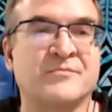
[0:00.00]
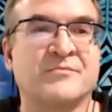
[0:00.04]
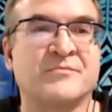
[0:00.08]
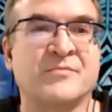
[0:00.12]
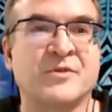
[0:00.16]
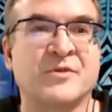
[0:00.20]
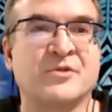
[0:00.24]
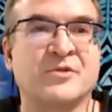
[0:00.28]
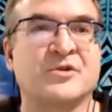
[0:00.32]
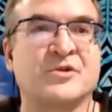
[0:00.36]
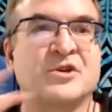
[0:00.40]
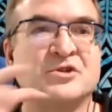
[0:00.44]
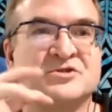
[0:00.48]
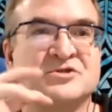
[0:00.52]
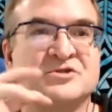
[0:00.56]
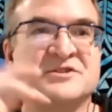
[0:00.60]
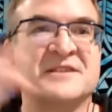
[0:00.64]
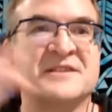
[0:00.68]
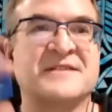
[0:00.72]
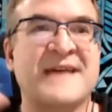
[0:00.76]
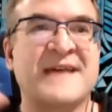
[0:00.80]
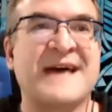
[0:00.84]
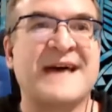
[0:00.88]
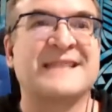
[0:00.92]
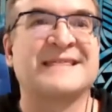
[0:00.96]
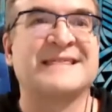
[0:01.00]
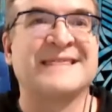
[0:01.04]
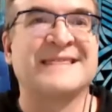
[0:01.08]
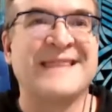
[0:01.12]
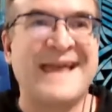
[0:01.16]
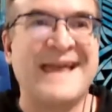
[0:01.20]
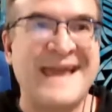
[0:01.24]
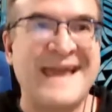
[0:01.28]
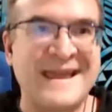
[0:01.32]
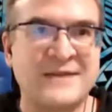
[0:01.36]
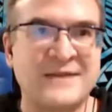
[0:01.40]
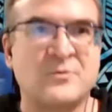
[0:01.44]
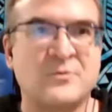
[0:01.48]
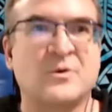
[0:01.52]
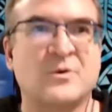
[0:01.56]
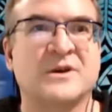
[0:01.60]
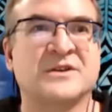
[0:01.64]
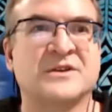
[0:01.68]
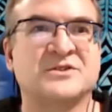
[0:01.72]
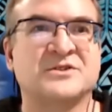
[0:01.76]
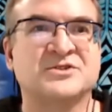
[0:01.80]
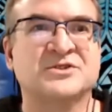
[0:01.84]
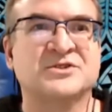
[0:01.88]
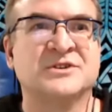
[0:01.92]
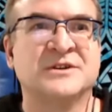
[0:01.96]
They're using that
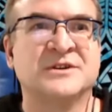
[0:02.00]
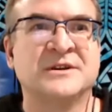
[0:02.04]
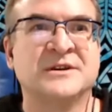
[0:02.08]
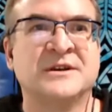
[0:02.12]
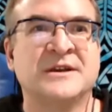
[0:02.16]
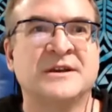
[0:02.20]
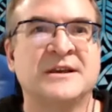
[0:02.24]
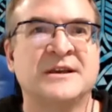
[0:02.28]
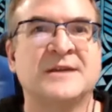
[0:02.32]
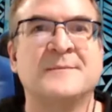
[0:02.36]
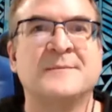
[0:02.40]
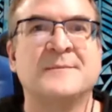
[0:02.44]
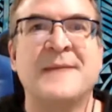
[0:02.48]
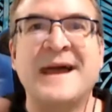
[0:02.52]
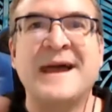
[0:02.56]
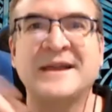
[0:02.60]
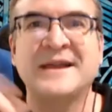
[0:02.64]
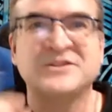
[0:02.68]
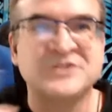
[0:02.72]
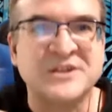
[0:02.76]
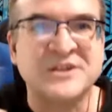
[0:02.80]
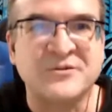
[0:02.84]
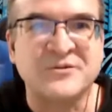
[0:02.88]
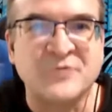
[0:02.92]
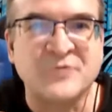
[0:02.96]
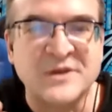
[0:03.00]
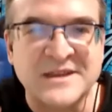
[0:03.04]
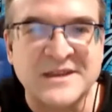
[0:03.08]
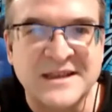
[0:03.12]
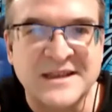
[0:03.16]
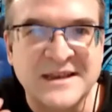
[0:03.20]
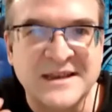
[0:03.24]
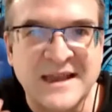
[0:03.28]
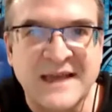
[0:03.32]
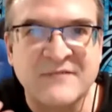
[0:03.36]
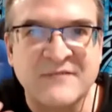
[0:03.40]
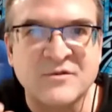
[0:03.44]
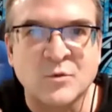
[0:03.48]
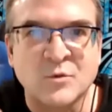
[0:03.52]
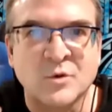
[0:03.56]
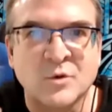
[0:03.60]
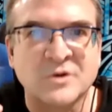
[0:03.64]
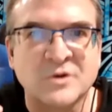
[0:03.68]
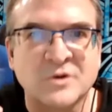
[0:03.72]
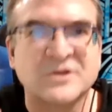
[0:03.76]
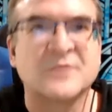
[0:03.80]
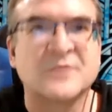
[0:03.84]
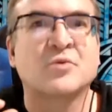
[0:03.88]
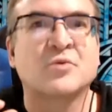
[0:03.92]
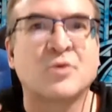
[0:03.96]
language. Imagine if we didn't have the
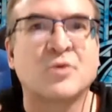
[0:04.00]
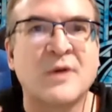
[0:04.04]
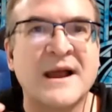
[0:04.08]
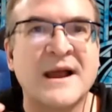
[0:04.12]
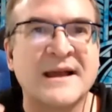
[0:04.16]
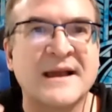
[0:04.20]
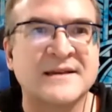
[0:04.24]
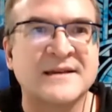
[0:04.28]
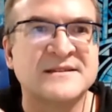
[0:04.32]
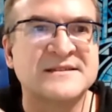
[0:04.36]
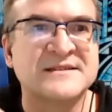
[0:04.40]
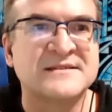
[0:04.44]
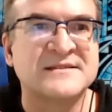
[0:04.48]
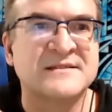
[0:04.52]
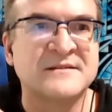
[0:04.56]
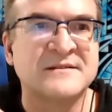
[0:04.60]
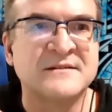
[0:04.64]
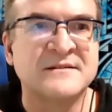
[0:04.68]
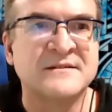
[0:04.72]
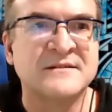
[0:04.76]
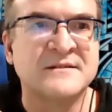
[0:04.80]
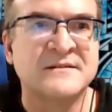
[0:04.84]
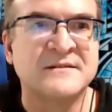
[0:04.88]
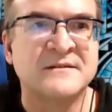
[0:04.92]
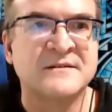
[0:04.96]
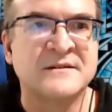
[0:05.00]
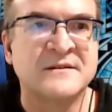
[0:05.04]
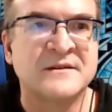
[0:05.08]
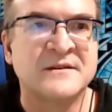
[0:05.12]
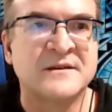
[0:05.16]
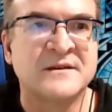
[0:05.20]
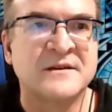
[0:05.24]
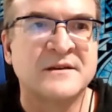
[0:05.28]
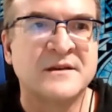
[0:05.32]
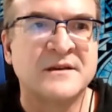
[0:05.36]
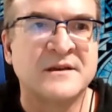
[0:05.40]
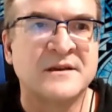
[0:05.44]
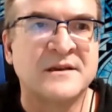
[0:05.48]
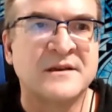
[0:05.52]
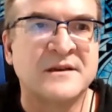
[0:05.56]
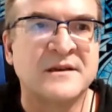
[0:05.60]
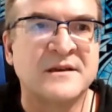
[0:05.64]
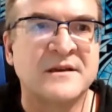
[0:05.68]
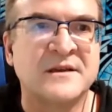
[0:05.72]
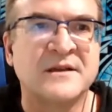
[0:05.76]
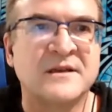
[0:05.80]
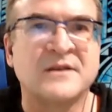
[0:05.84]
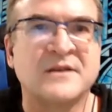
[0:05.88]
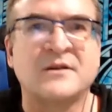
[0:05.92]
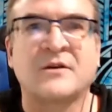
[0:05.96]
word depressed
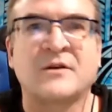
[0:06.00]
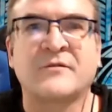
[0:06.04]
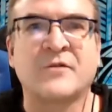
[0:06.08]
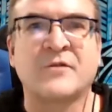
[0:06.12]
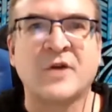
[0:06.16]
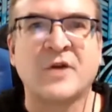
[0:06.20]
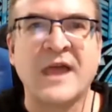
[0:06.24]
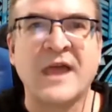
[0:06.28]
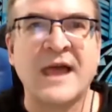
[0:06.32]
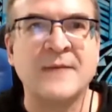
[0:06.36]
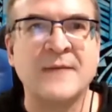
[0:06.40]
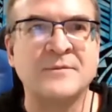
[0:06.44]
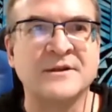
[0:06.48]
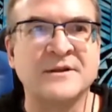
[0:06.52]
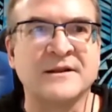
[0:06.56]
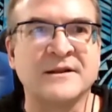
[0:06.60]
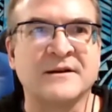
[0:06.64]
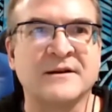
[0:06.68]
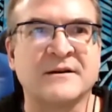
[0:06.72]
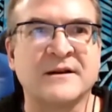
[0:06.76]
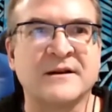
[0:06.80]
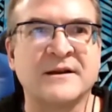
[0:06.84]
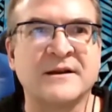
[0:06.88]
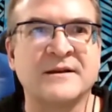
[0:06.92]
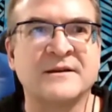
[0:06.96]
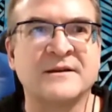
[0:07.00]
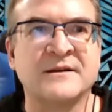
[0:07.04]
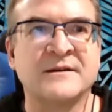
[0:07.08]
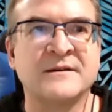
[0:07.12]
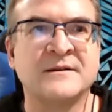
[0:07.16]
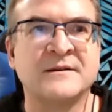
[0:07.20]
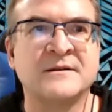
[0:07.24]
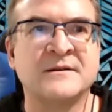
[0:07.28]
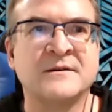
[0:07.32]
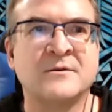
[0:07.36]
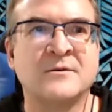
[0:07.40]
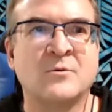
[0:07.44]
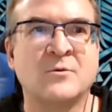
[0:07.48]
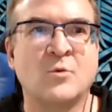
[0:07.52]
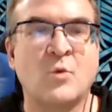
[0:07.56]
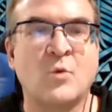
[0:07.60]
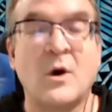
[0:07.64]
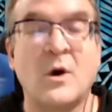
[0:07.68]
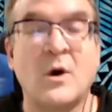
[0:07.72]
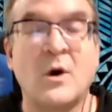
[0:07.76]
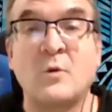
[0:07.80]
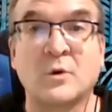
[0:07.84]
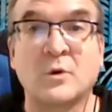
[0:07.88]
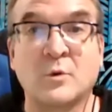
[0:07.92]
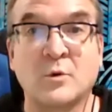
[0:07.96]
in our vocabulary.
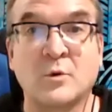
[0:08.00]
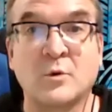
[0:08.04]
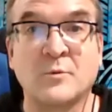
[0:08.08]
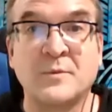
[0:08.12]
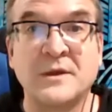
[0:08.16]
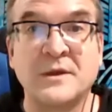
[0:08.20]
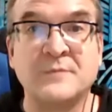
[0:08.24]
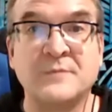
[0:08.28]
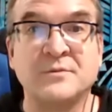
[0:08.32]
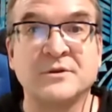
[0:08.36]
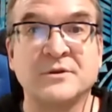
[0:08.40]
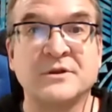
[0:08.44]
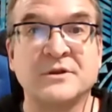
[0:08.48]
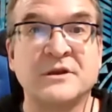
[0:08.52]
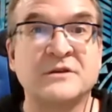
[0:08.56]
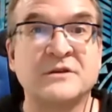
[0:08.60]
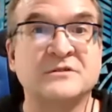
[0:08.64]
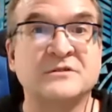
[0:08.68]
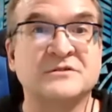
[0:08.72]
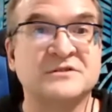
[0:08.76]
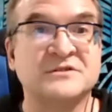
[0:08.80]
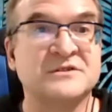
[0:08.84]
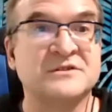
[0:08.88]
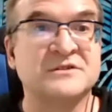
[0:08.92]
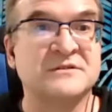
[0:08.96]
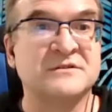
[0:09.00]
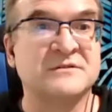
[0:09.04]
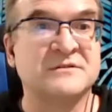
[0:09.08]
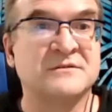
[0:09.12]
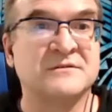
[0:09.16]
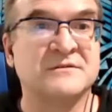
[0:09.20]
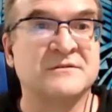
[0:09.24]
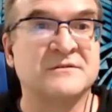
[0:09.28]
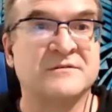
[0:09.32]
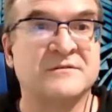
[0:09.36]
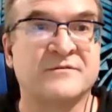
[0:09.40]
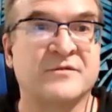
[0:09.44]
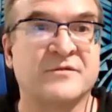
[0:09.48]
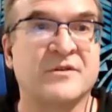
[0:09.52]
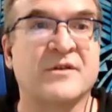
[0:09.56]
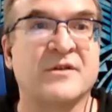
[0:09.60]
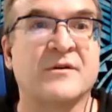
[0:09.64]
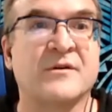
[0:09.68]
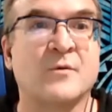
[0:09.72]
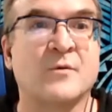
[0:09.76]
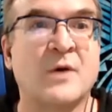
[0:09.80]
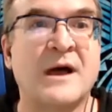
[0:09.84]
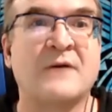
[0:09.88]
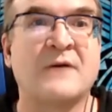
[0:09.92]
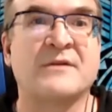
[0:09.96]
What word would people use for
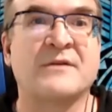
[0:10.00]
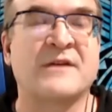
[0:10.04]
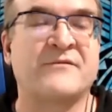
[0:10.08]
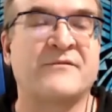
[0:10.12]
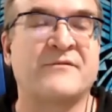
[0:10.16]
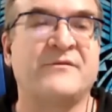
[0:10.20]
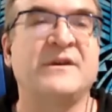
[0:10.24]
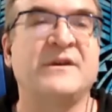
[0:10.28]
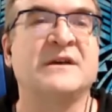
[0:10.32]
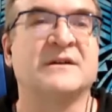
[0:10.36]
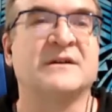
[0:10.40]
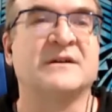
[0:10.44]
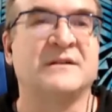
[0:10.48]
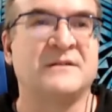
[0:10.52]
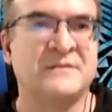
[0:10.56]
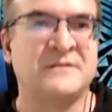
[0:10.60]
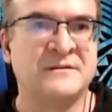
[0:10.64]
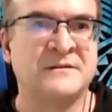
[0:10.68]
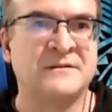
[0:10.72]
how they feel?